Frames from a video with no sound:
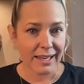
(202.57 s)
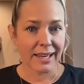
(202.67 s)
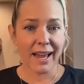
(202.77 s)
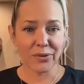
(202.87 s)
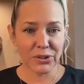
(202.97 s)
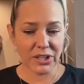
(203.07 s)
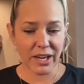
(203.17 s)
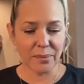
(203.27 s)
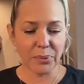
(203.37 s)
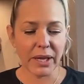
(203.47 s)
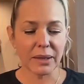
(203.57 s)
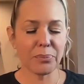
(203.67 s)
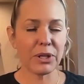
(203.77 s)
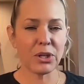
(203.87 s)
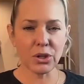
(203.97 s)
half the time,
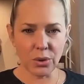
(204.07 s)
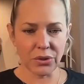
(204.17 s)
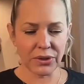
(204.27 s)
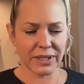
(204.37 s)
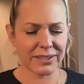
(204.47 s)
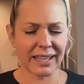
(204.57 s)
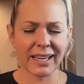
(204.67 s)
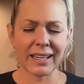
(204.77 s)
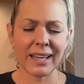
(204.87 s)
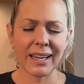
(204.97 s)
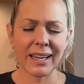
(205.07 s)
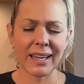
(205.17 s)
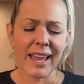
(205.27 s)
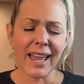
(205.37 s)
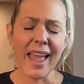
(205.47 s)
but you grow a thick skin.
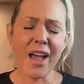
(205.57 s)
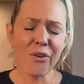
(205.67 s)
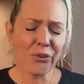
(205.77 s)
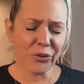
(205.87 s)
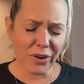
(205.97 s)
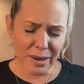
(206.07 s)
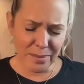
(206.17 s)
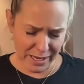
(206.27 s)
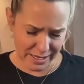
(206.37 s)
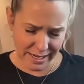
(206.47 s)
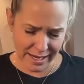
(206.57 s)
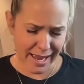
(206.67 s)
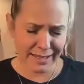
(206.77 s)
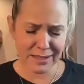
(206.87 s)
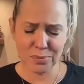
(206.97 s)
Everybody
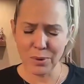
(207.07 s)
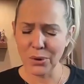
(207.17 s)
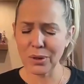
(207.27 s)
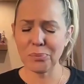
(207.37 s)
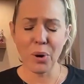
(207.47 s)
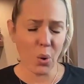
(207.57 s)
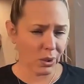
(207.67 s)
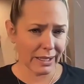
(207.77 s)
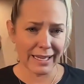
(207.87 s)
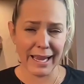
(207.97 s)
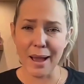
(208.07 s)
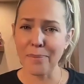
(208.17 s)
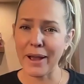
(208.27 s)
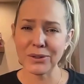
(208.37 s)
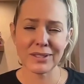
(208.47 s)
has spoken poorly
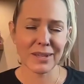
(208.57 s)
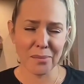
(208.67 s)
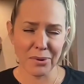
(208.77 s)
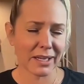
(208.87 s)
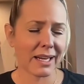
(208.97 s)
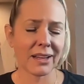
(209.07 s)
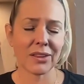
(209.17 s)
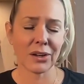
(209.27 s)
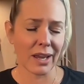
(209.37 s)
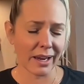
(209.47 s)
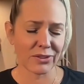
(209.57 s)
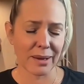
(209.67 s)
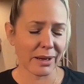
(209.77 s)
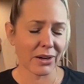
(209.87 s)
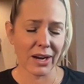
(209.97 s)
about somebody in their
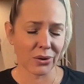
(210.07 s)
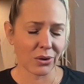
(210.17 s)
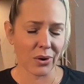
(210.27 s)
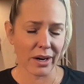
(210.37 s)
lifetime. I don't care who you are.